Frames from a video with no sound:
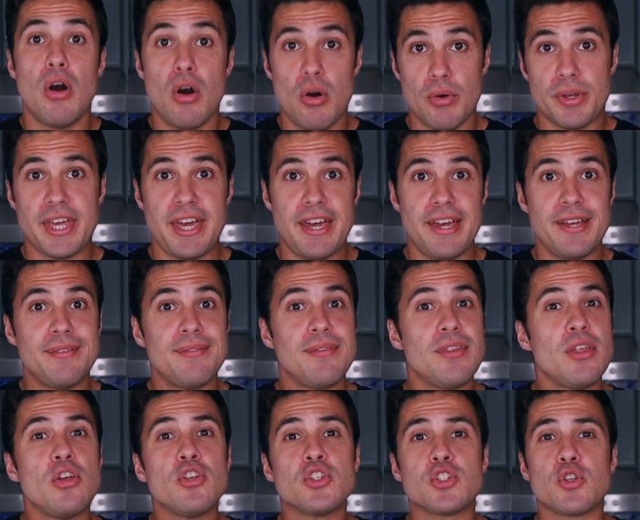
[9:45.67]
Okay,
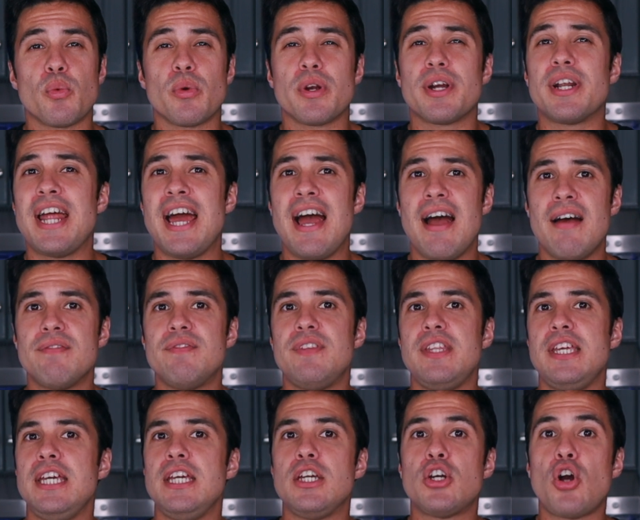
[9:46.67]
so we're gonna have
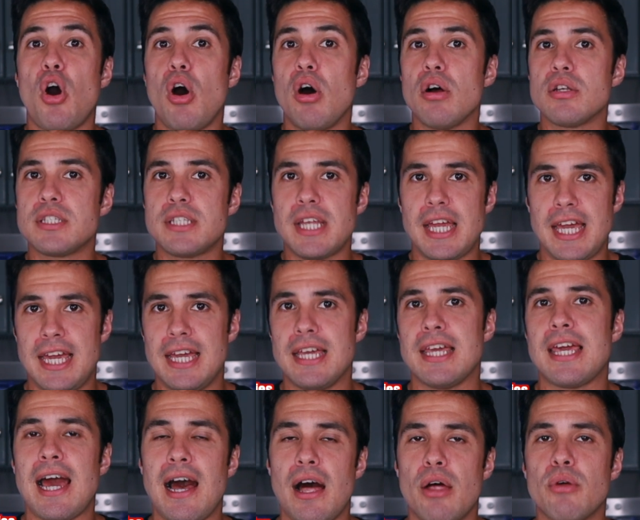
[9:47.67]
the cost and
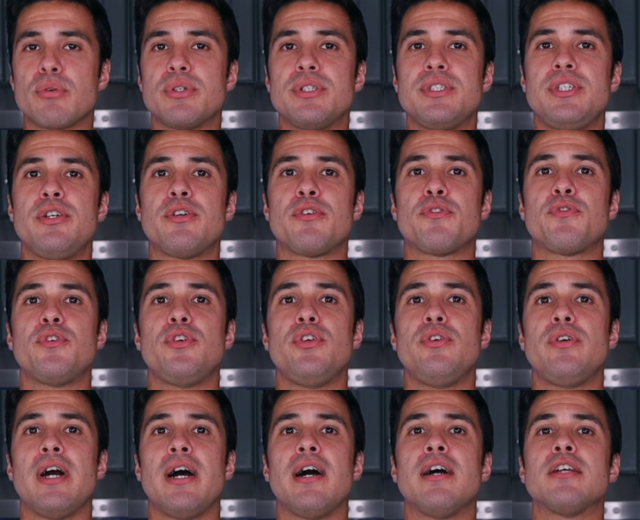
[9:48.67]
calories here for you
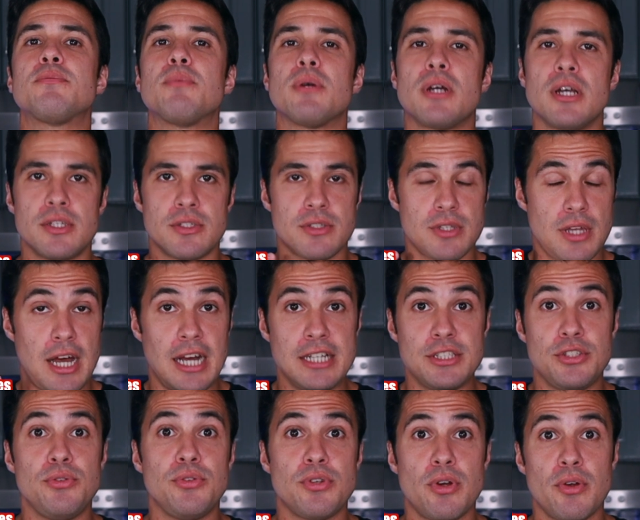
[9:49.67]
guys because I
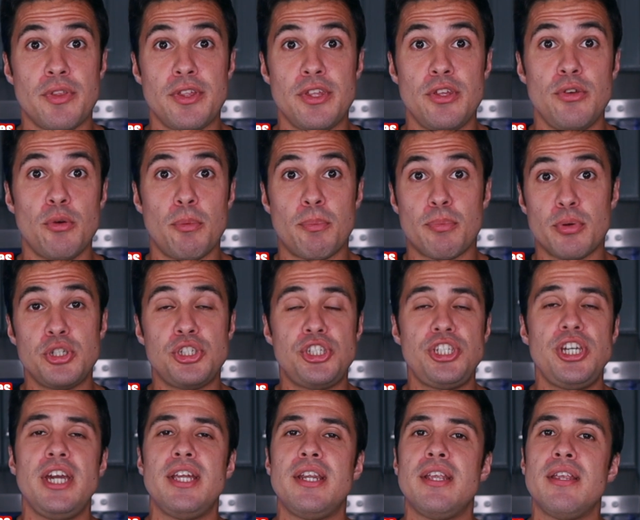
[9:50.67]
do know that you
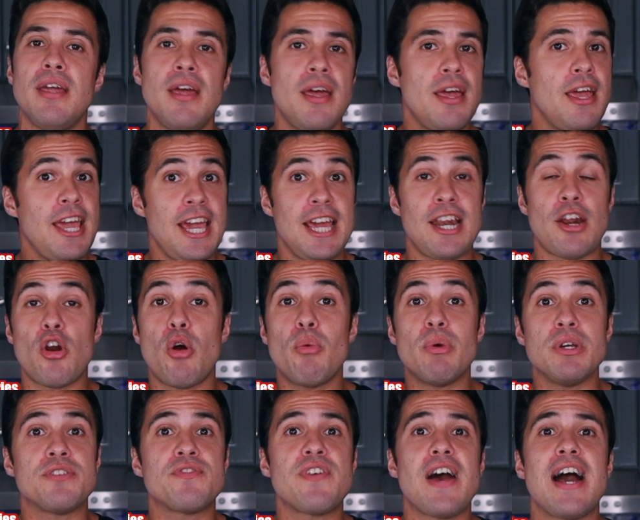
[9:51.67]
appreciate it and it
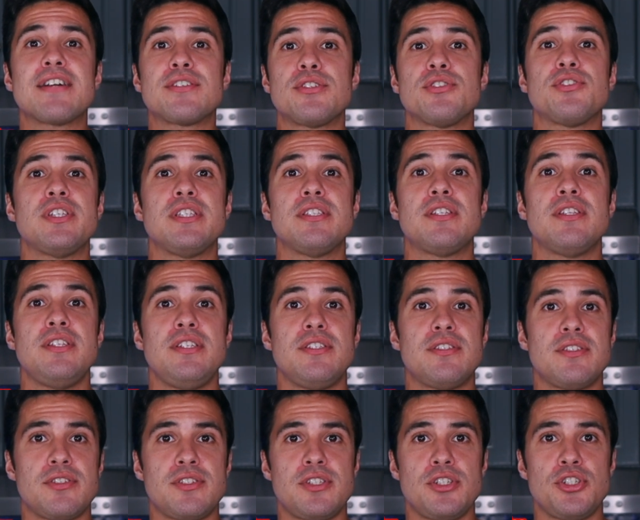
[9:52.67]
always factors into these
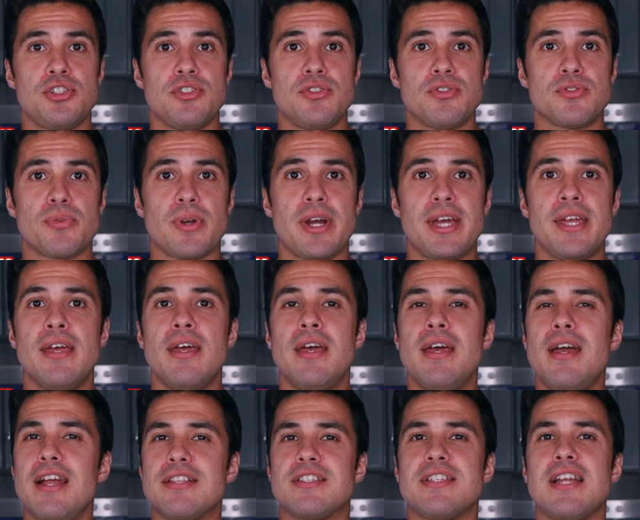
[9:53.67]
decisions, right?
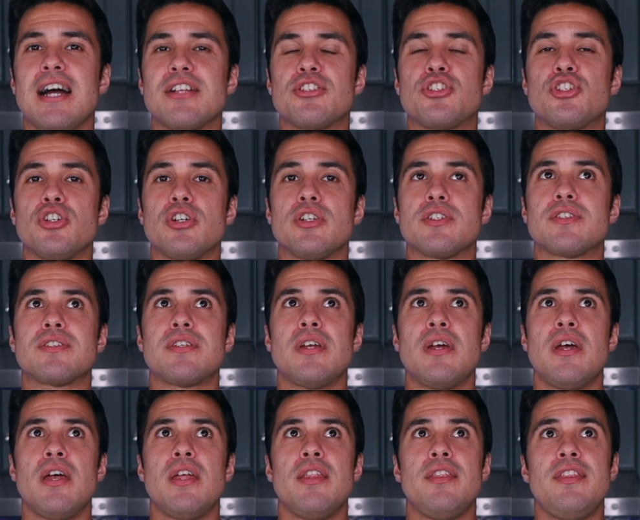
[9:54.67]
It's not just
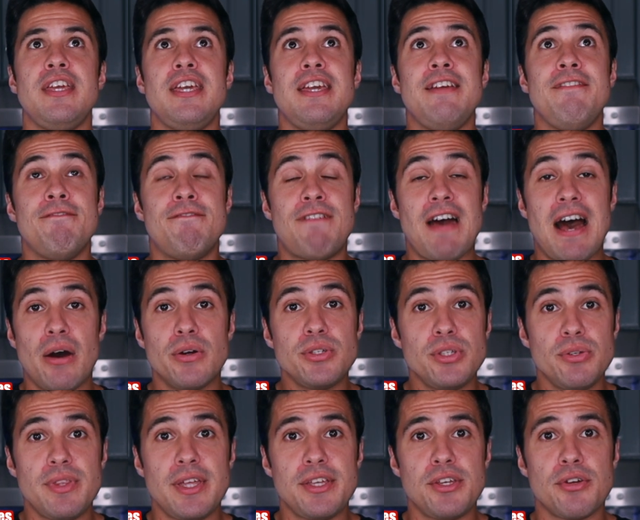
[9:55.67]
the
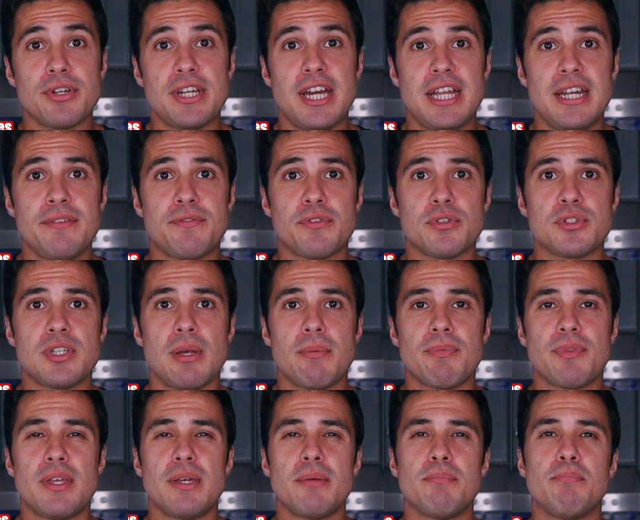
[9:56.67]
value that you're getting for
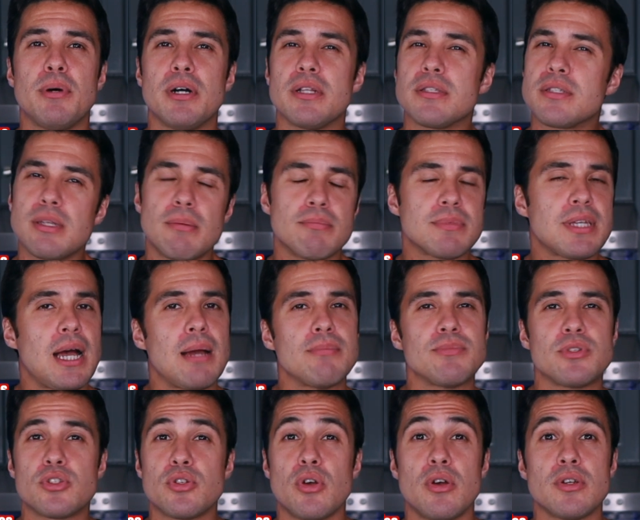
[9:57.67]
something, but sometimes
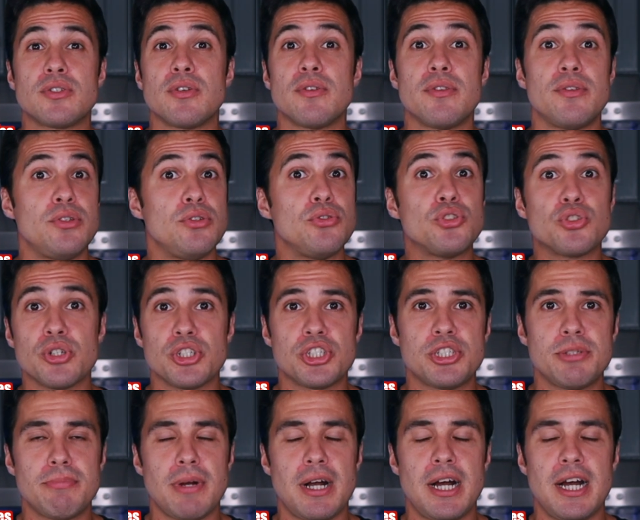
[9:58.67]
it's also the
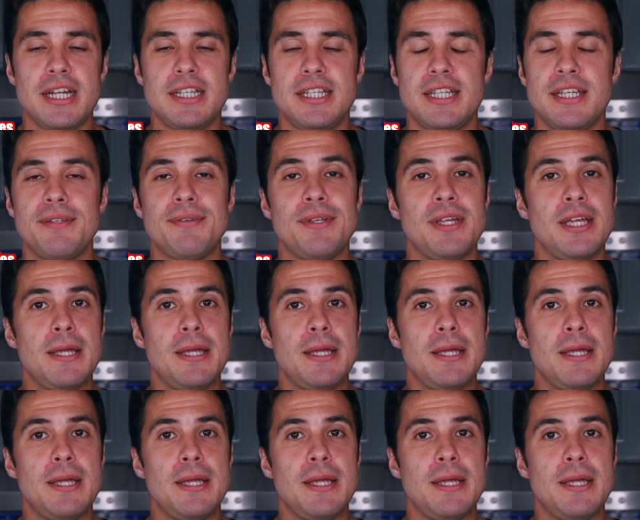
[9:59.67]
nutrition behind it.